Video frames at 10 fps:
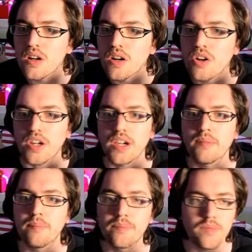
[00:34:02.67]
Okay.
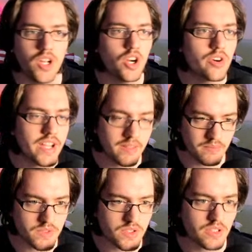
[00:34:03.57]
All right,
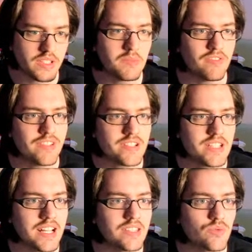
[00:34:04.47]
so let me fix
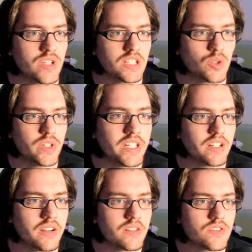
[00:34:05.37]
that real
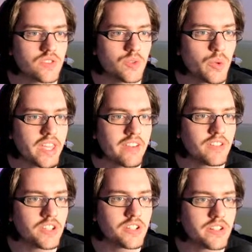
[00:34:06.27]
quick. So we have
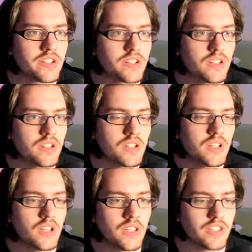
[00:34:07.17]
here
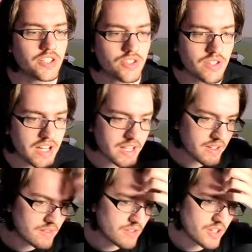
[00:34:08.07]
the track.
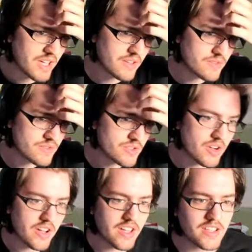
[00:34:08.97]
Okay,
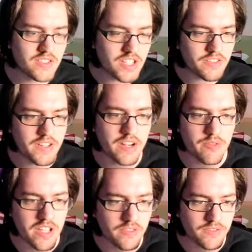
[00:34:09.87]
so instead of an
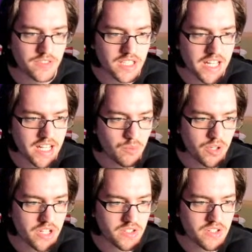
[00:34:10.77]
array of tag, we
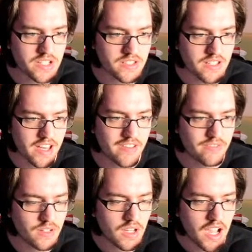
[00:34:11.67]
could just have
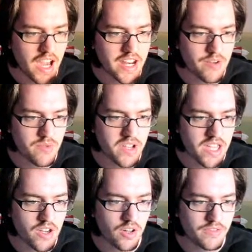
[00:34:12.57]
an
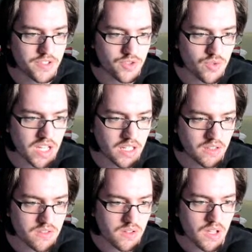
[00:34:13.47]
array of a string,
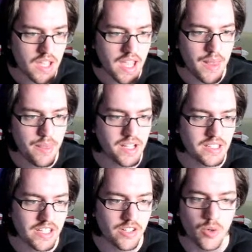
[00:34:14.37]
and then
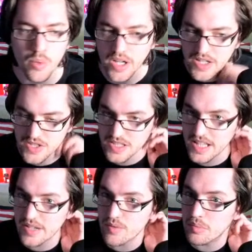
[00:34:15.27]
later on we can just
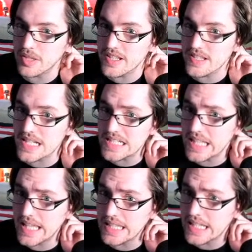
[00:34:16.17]
like replace that,
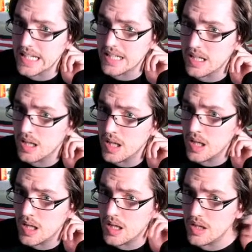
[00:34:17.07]
and then
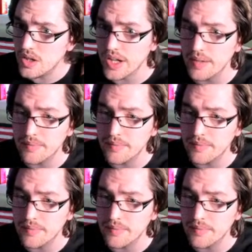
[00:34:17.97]
okay,